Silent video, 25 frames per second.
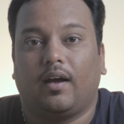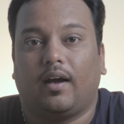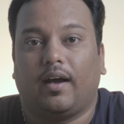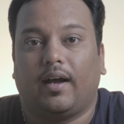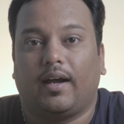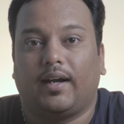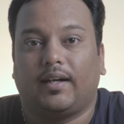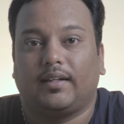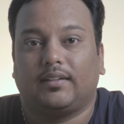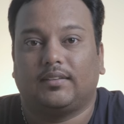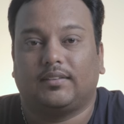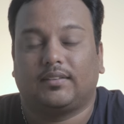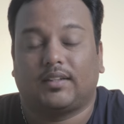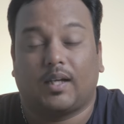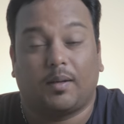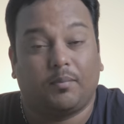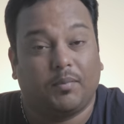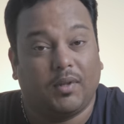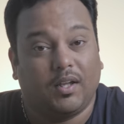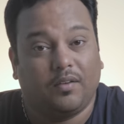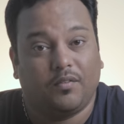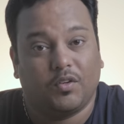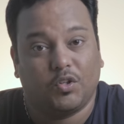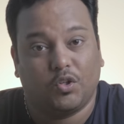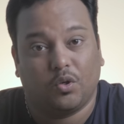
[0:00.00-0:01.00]
And
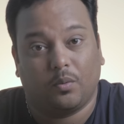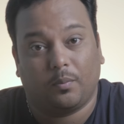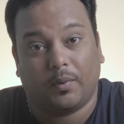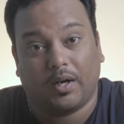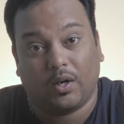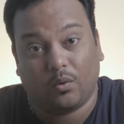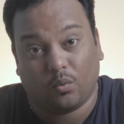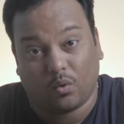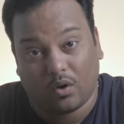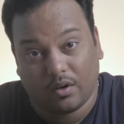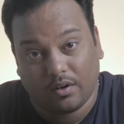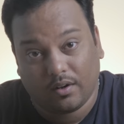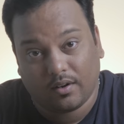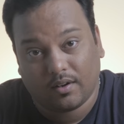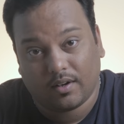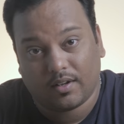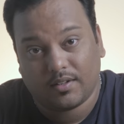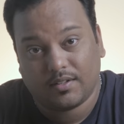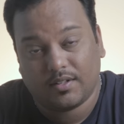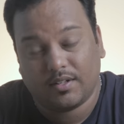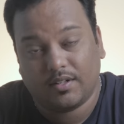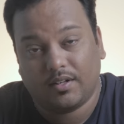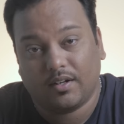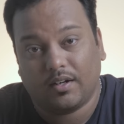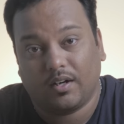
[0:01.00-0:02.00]
something which you might want to
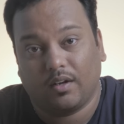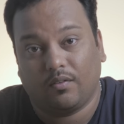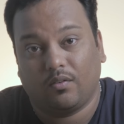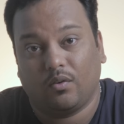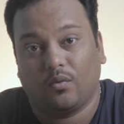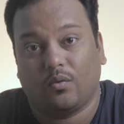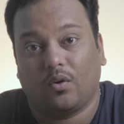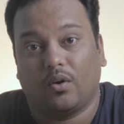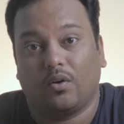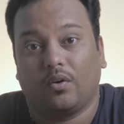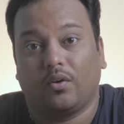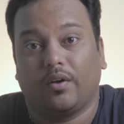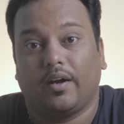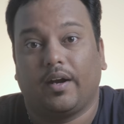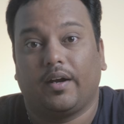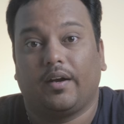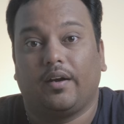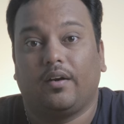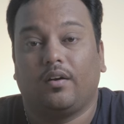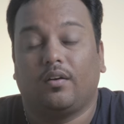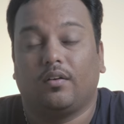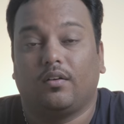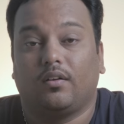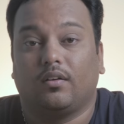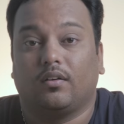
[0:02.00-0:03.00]
consider if you want to get
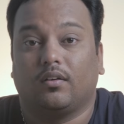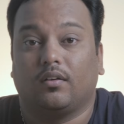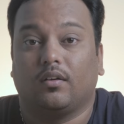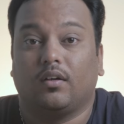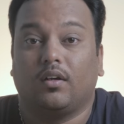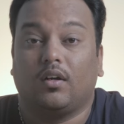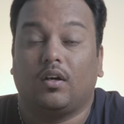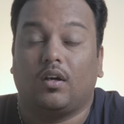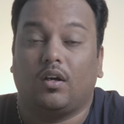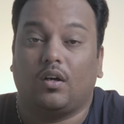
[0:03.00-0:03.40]
into the